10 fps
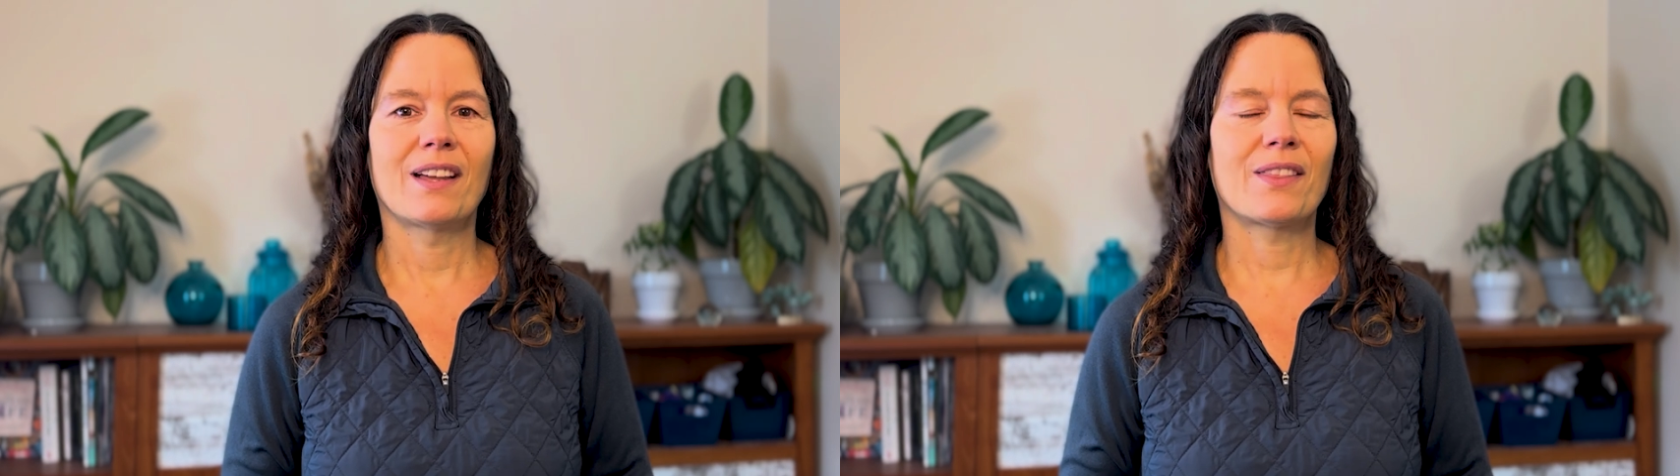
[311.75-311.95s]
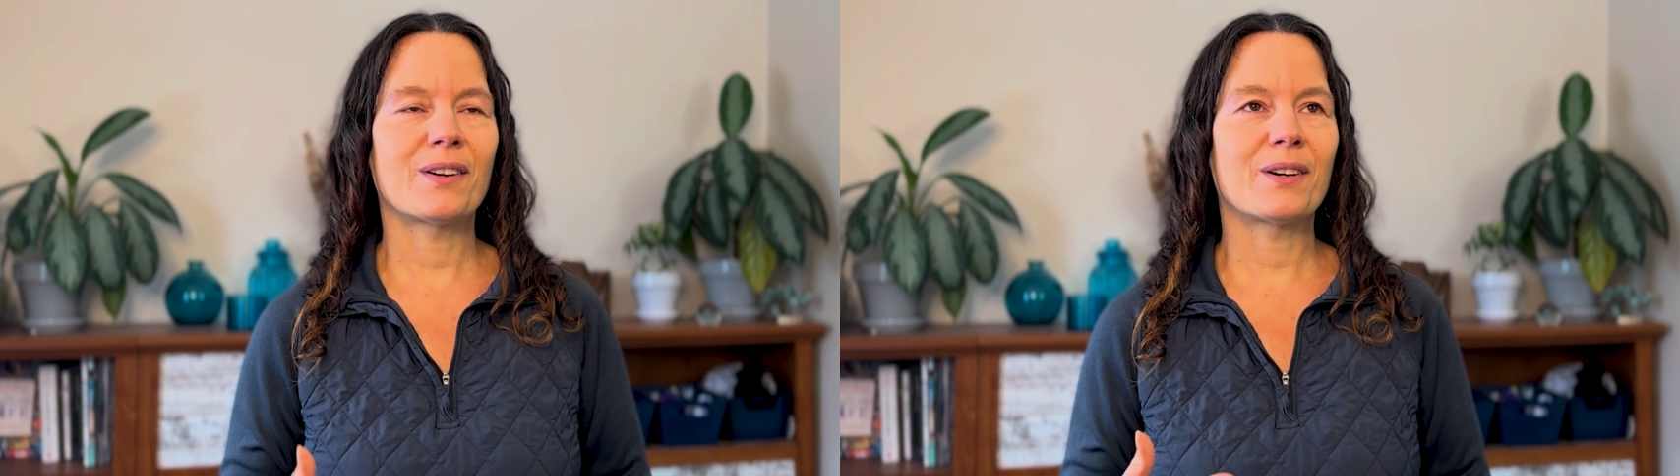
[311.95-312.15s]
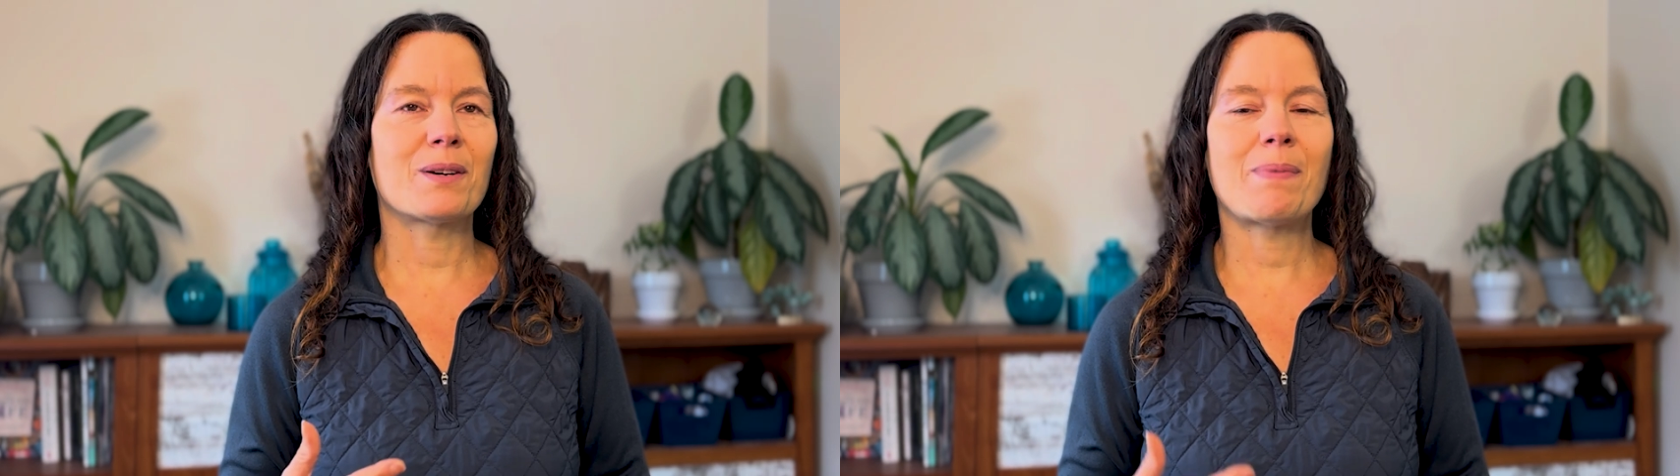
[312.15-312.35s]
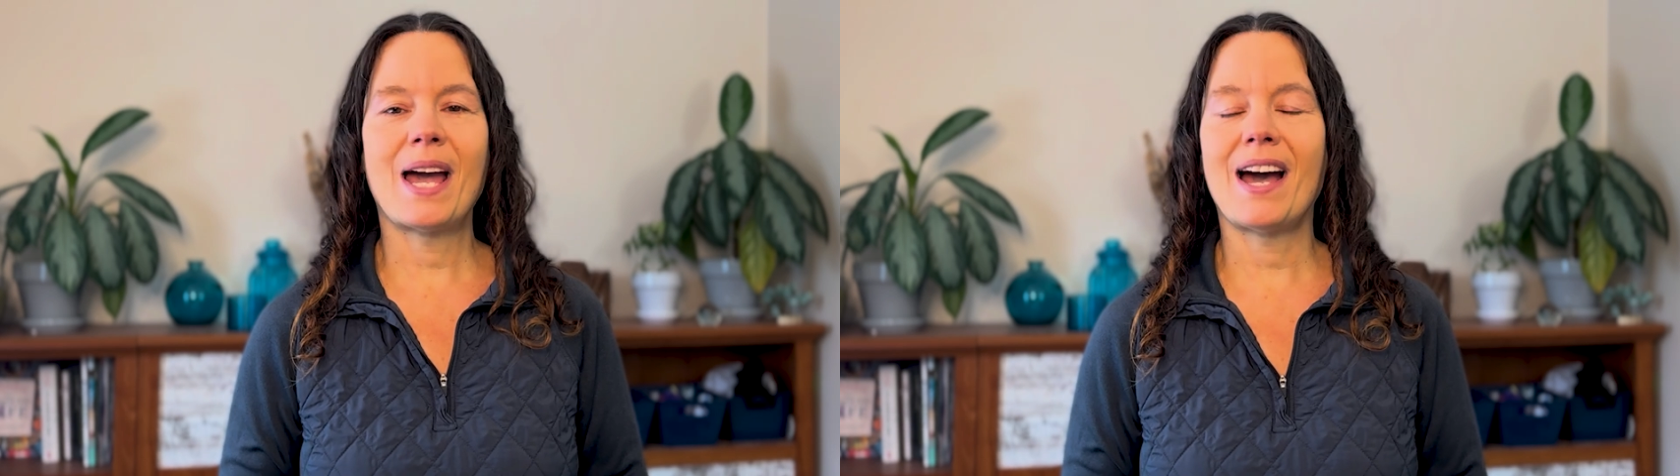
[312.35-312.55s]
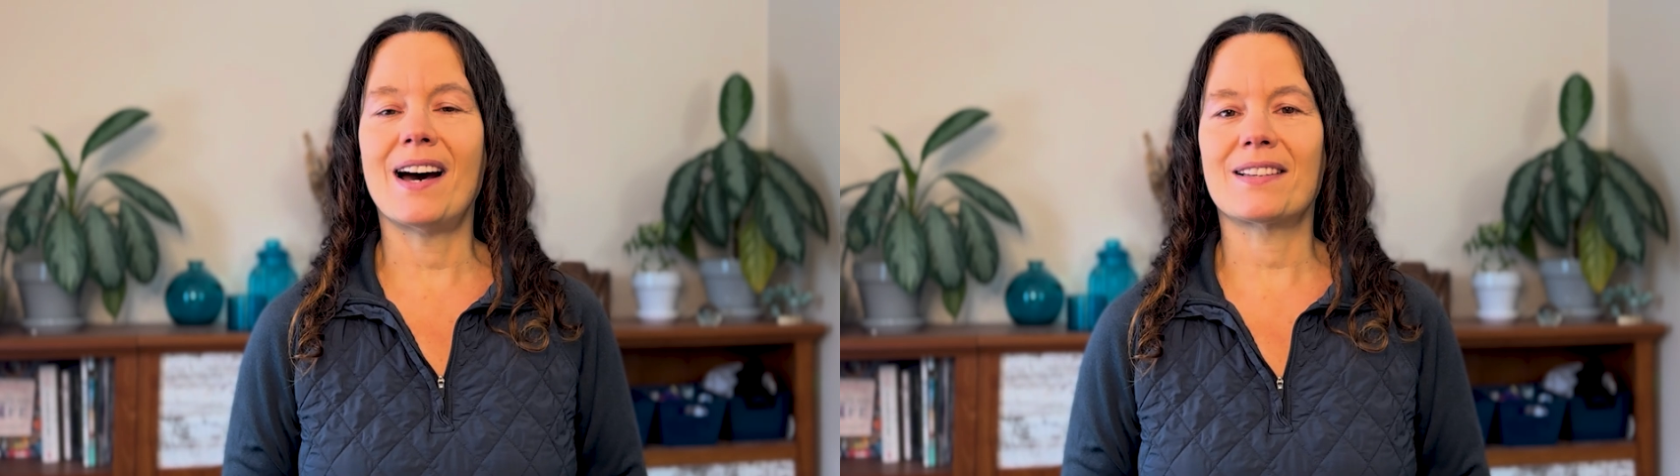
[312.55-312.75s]
their
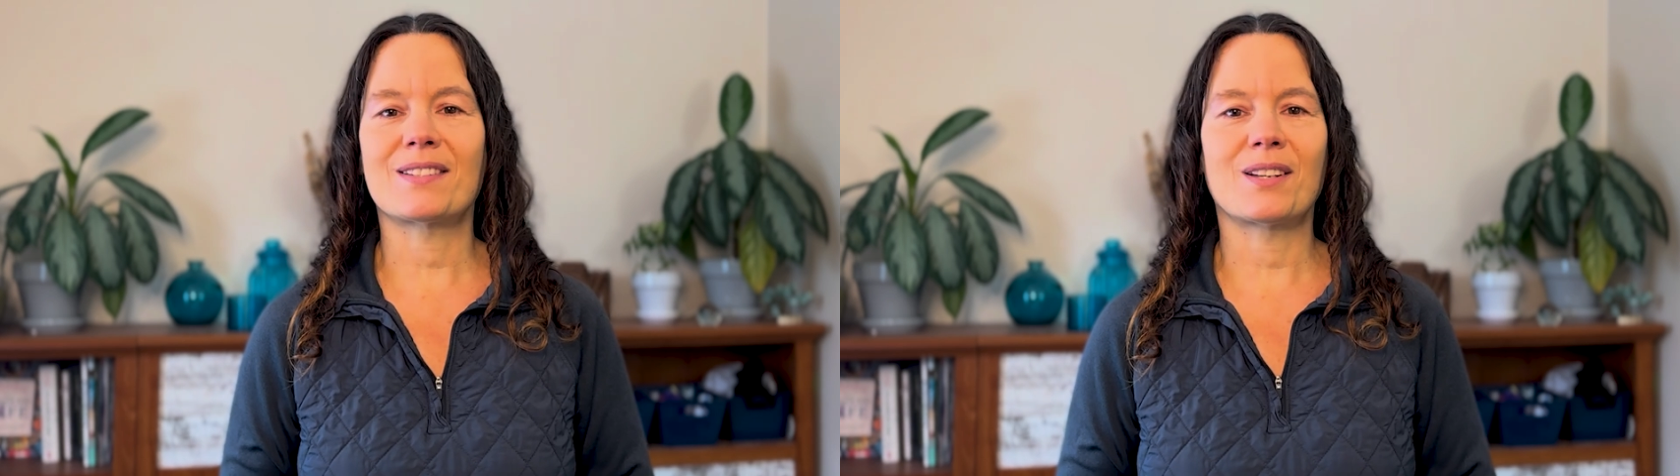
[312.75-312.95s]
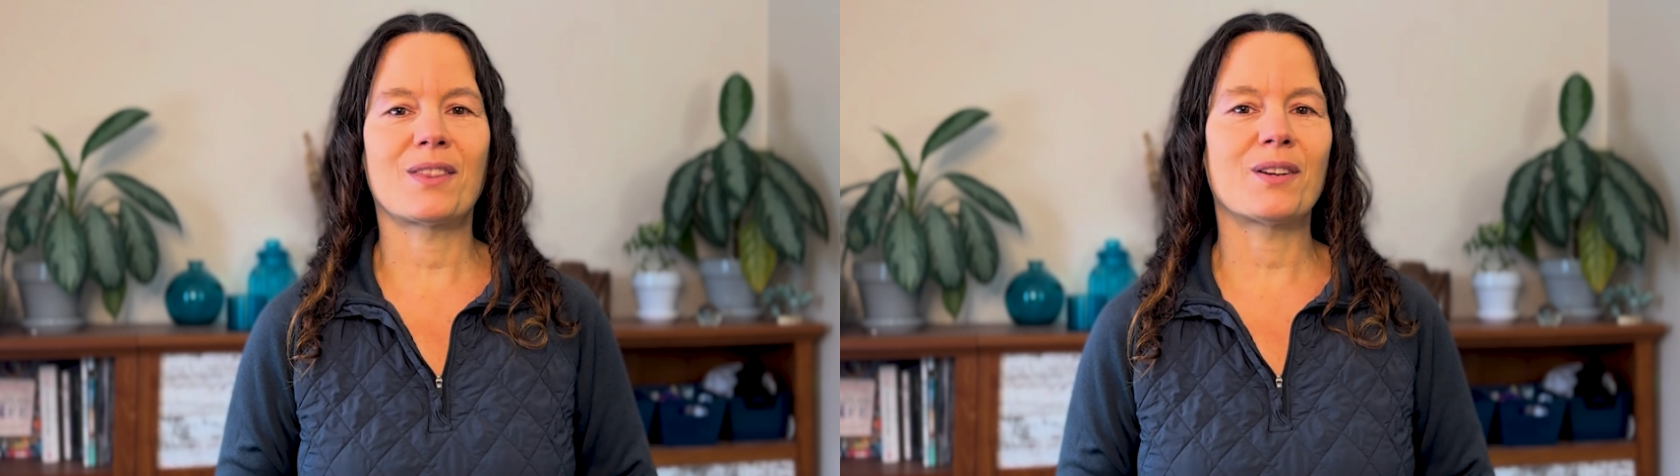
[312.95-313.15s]
past,